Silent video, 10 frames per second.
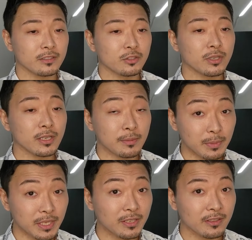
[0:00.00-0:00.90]
You can
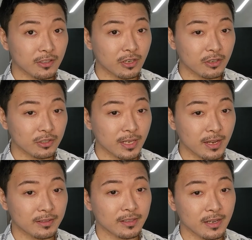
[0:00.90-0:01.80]
immediately
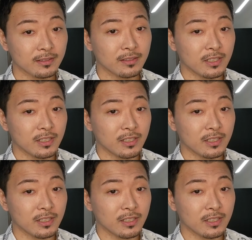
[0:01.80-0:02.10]
understand that